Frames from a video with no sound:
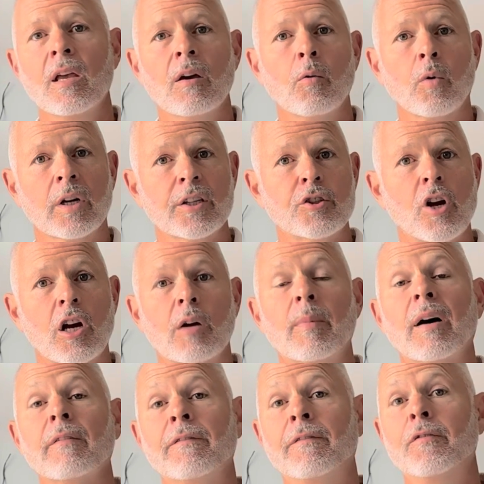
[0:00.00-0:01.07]
We're gonna talk
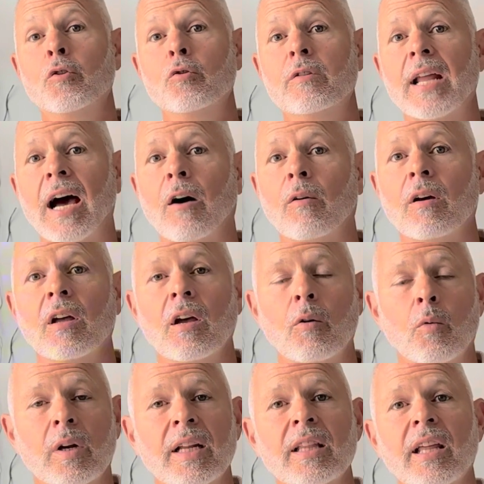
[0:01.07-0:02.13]
about food now.
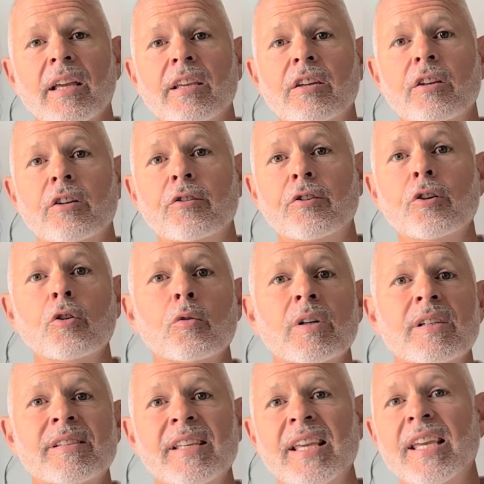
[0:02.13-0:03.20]
What I'd like you to do
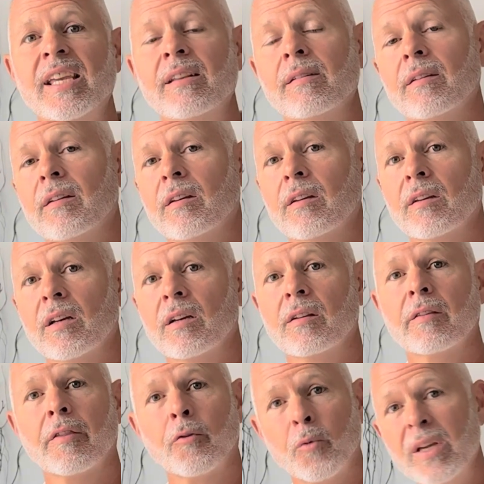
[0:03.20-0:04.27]
is eat
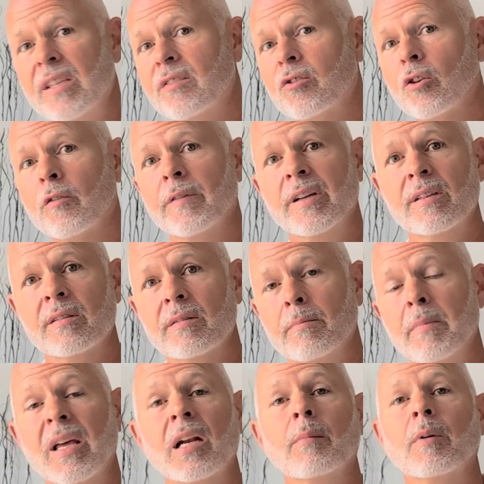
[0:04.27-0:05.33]
three servings
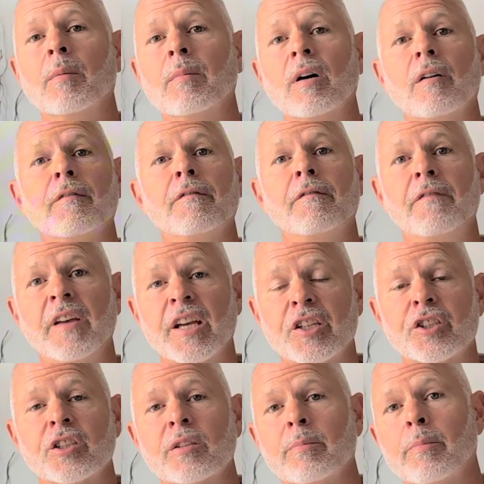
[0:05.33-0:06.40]
minimum of
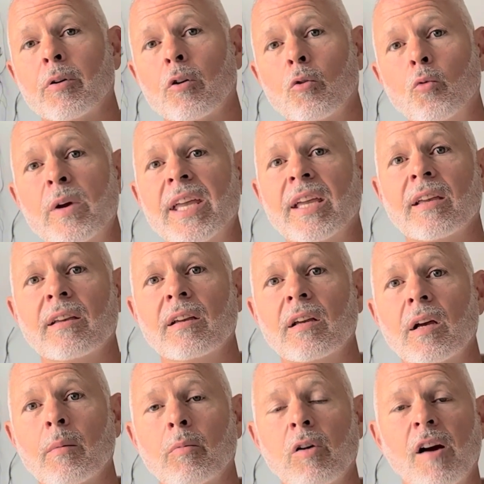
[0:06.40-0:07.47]
fish per week,
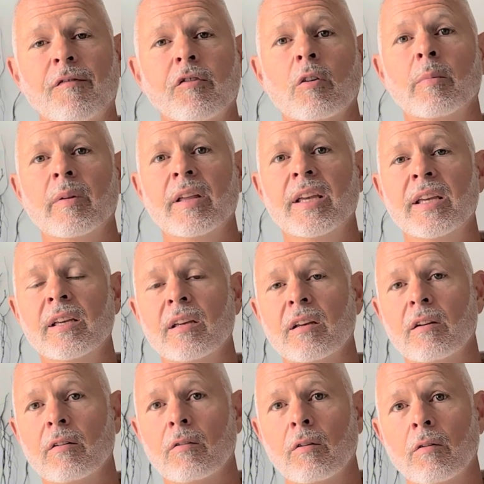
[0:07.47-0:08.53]
preferably
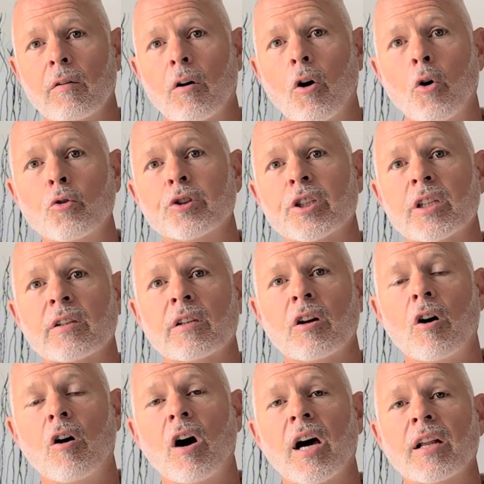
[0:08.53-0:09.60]
ocean
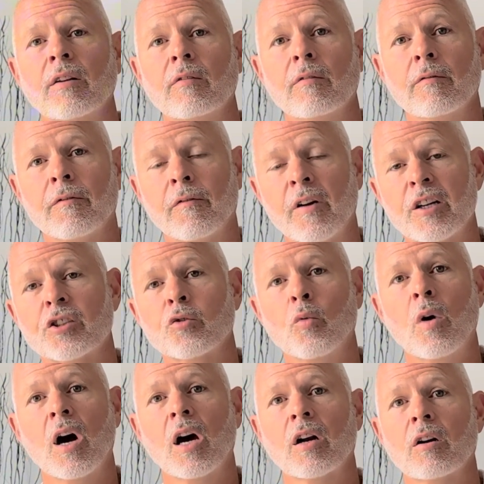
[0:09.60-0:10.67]
caught,
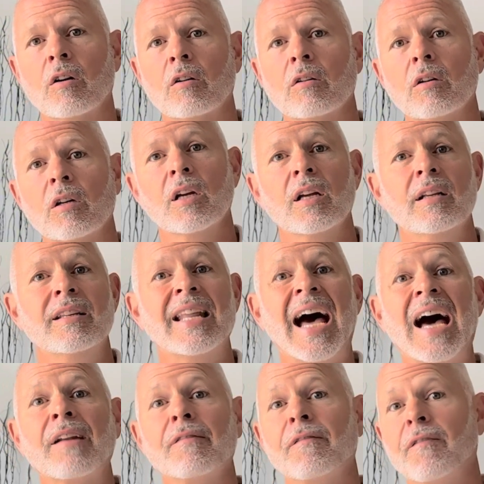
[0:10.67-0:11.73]
freshwater,
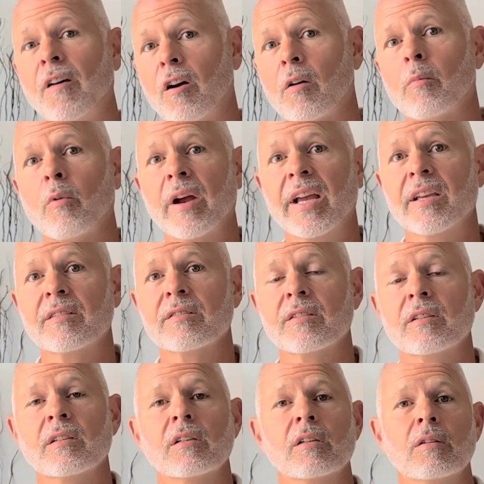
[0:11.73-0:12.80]
not farm
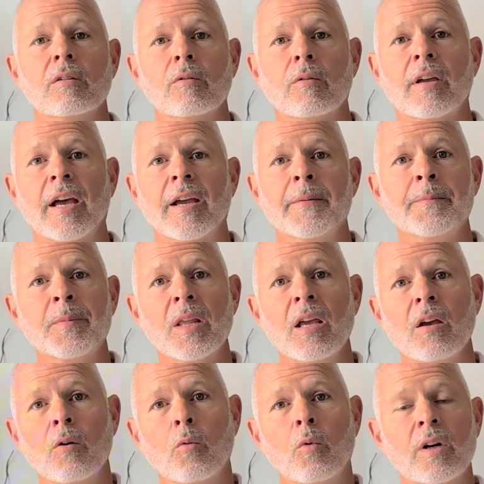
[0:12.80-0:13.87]
raised, okay?
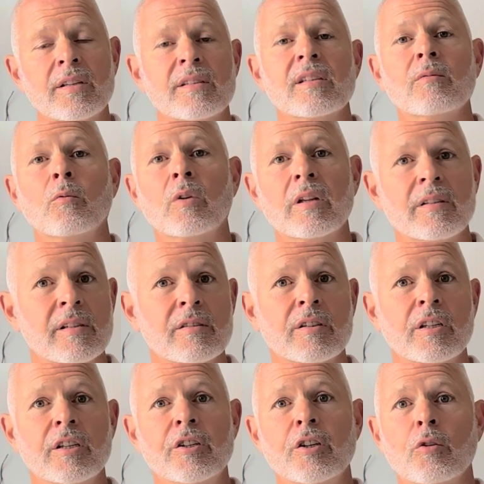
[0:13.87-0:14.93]
What is, it, what is this
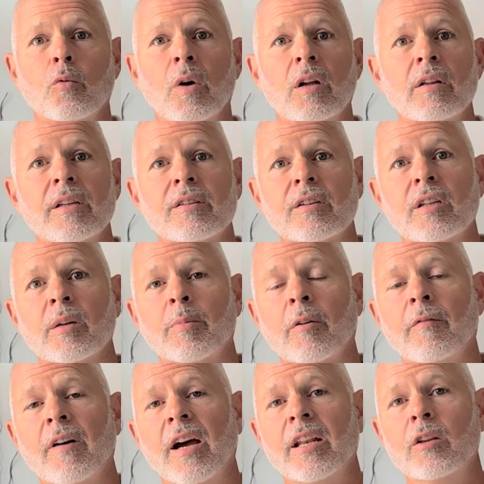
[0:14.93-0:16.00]
going to do? Well, it's going to
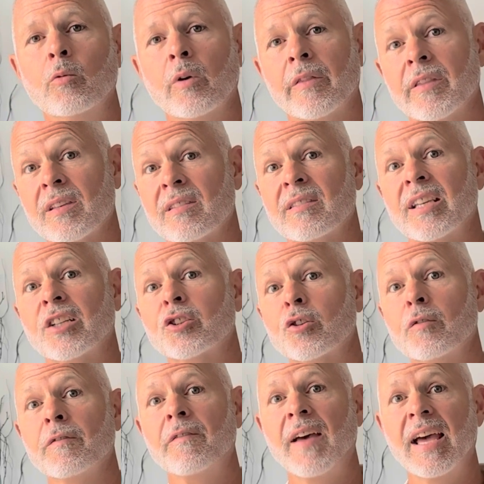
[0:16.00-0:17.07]
provide you with
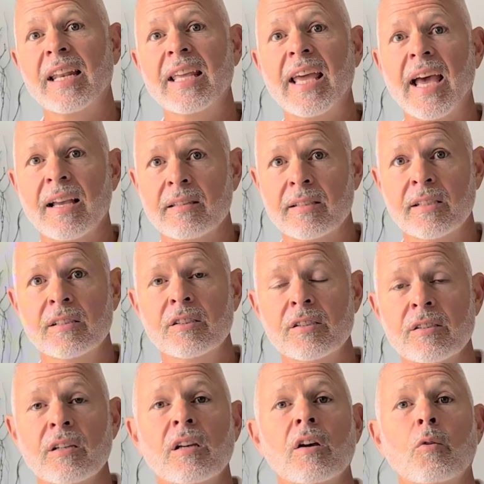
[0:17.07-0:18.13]
essential fatty
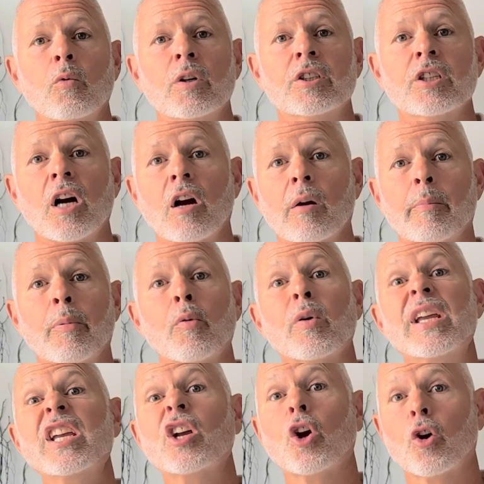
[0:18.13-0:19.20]
acids, which are
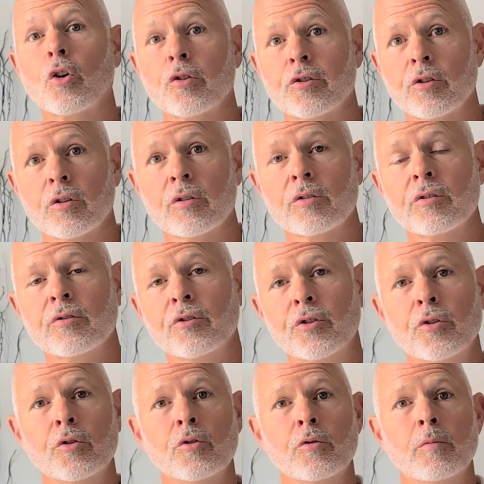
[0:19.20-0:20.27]
precursors
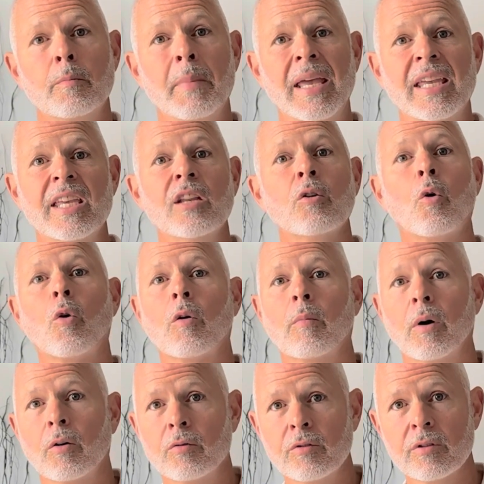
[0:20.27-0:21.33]
to making
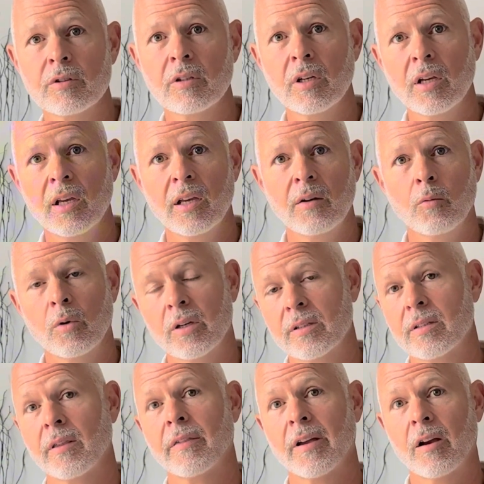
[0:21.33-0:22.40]
hormones. What does
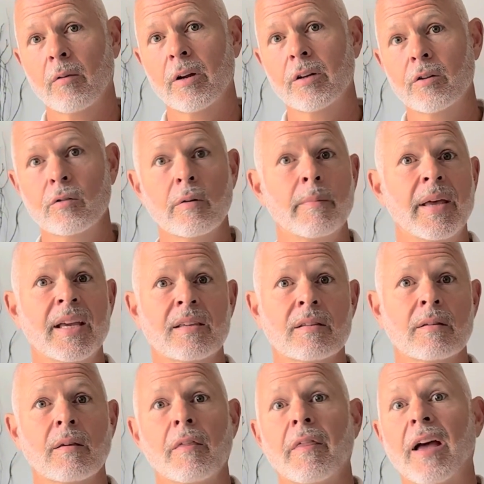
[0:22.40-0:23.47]
the thyroid do? It
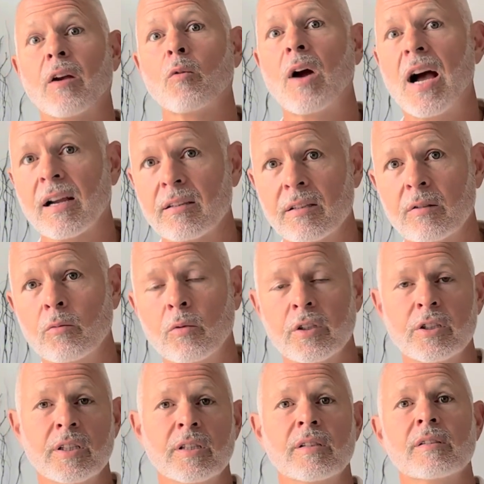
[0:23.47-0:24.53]
makes thyroxin,
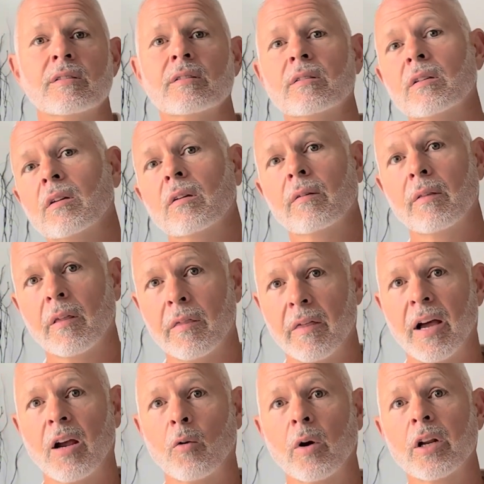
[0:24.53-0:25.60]
which is the
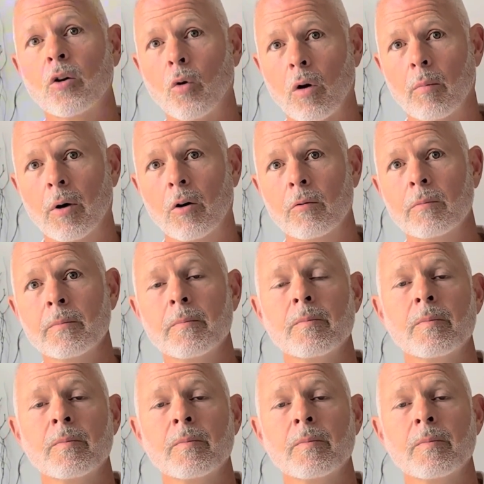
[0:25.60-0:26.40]
thyroid hormone.